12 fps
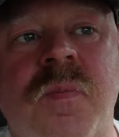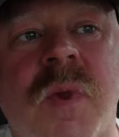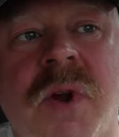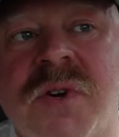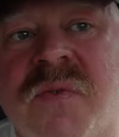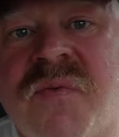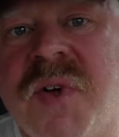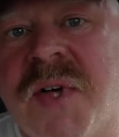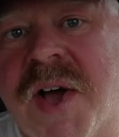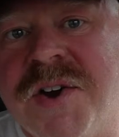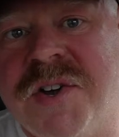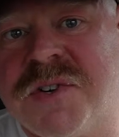it doesn't feel
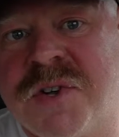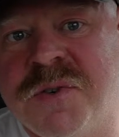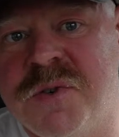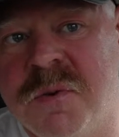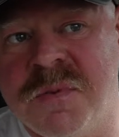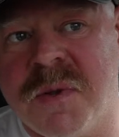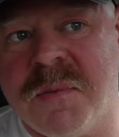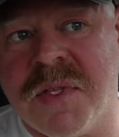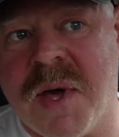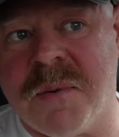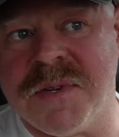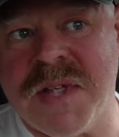like I just consumed something
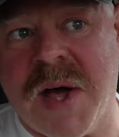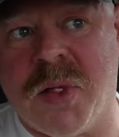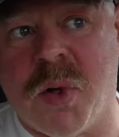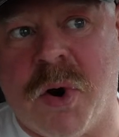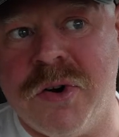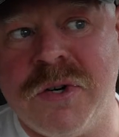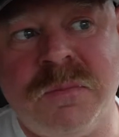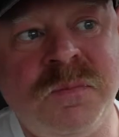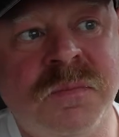that was that large.